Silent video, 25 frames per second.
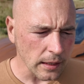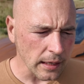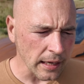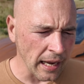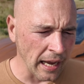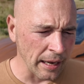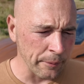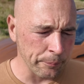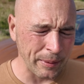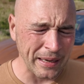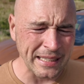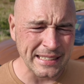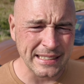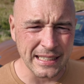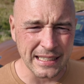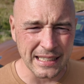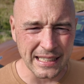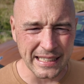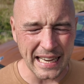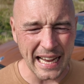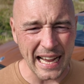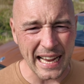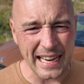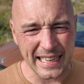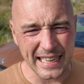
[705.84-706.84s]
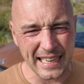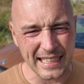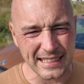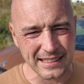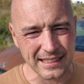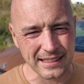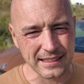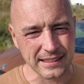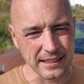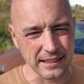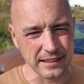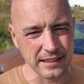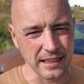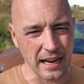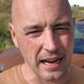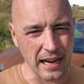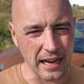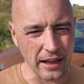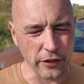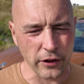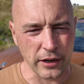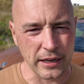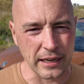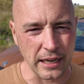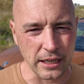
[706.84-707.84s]
And basically, I guess it's in
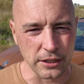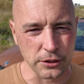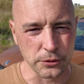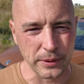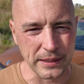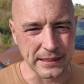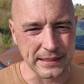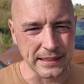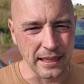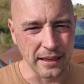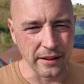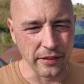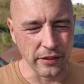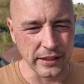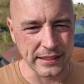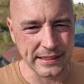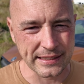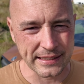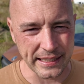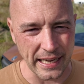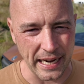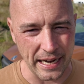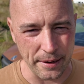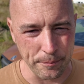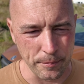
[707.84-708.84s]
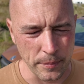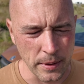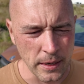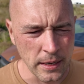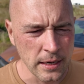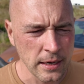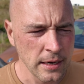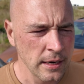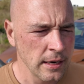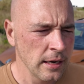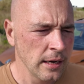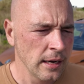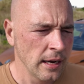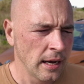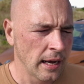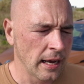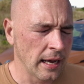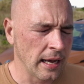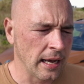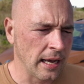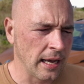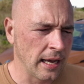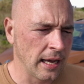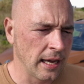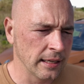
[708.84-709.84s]
other countries the same.
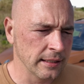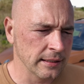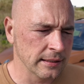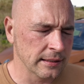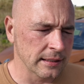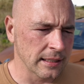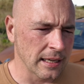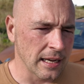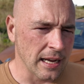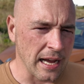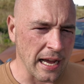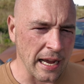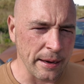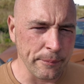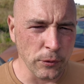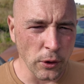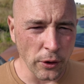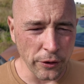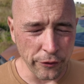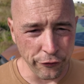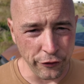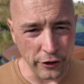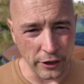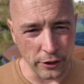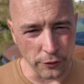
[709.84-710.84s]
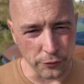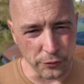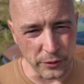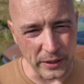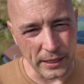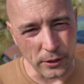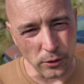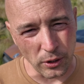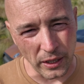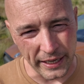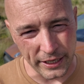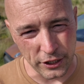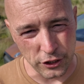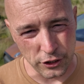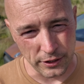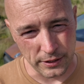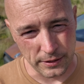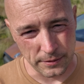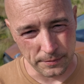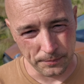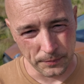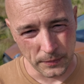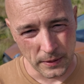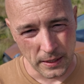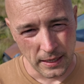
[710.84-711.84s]
And I'm not a fan of
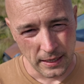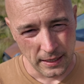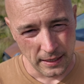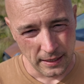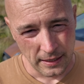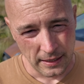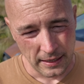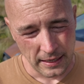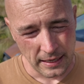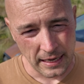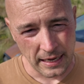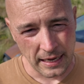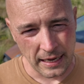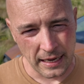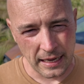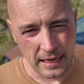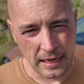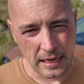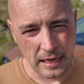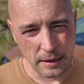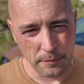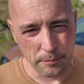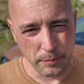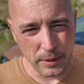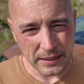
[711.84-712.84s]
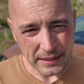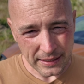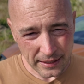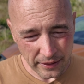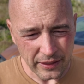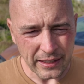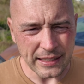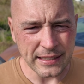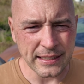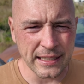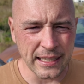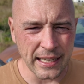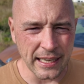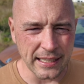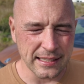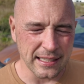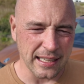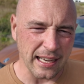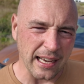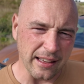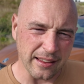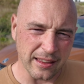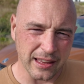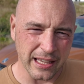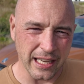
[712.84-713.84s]
regulations. But in this case,
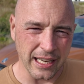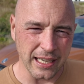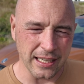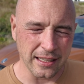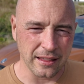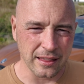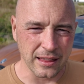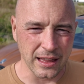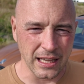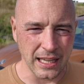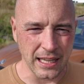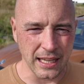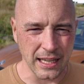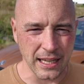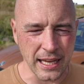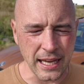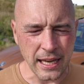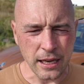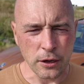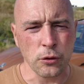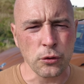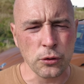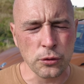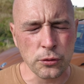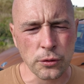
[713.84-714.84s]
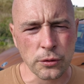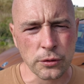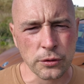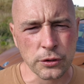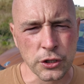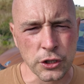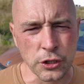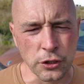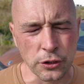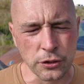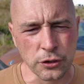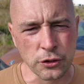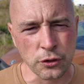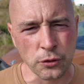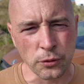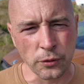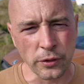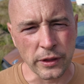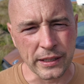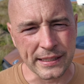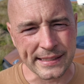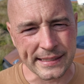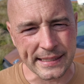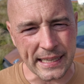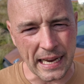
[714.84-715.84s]
I think the EU should do
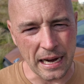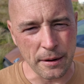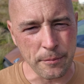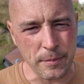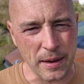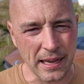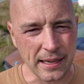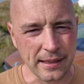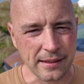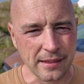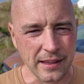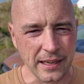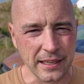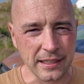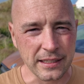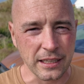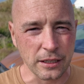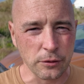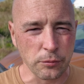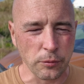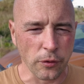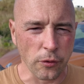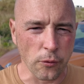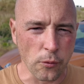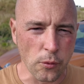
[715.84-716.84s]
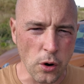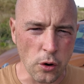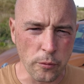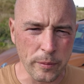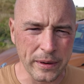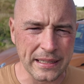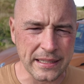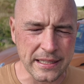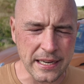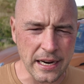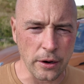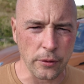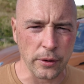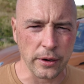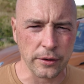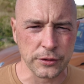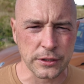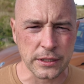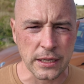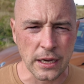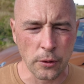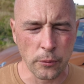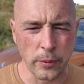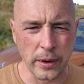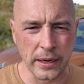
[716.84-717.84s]
the same as they did with Roman
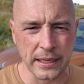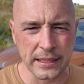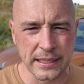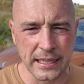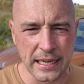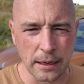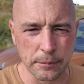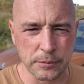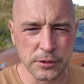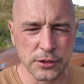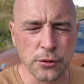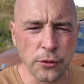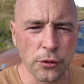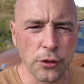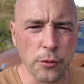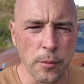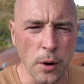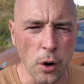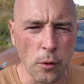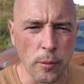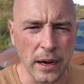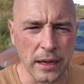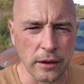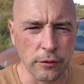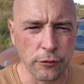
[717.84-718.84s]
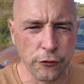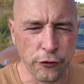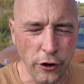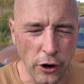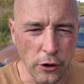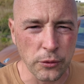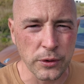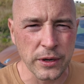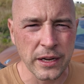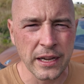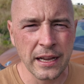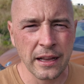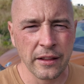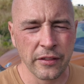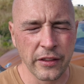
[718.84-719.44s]
tariffs when it comes to the mobile phone.